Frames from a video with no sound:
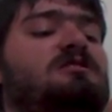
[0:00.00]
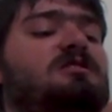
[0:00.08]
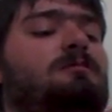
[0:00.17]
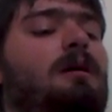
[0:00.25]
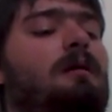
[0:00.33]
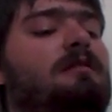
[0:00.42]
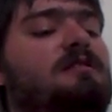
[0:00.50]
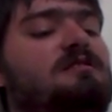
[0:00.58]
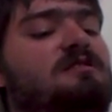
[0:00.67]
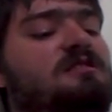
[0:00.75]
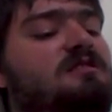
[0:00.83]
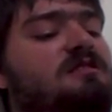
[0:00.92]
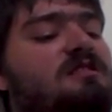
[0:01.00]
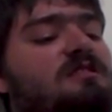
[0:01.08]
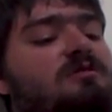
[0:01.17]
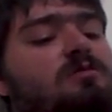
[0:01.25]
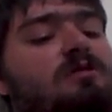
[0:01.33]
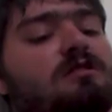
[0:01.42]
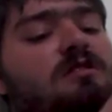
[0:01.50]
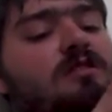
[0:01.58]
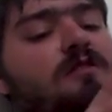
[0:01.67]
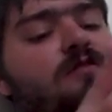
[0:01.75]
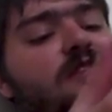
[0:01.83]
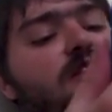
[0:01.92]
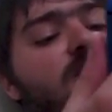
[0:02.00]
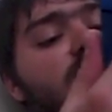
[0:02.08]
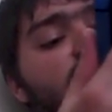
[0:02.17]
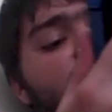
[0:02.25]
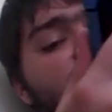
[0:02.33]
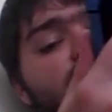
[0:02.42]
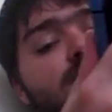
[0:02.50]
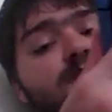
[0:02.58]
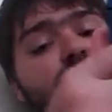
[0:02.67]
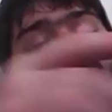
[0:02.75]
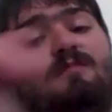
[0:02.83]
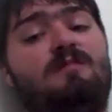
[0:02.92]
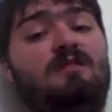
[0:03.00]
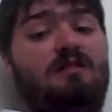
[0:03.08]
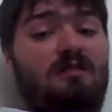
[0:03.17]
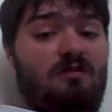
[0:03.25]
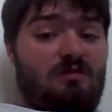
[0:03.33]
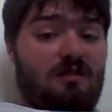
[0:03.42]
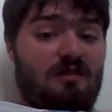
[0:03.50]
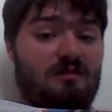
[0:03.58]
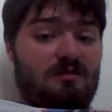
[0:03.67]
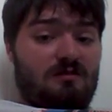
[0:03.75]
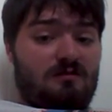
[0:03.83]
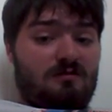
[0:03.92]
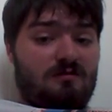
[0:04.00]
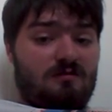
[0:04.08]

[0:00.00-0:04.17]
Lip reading: She probably just didn't want to hurt your feelings. You think so?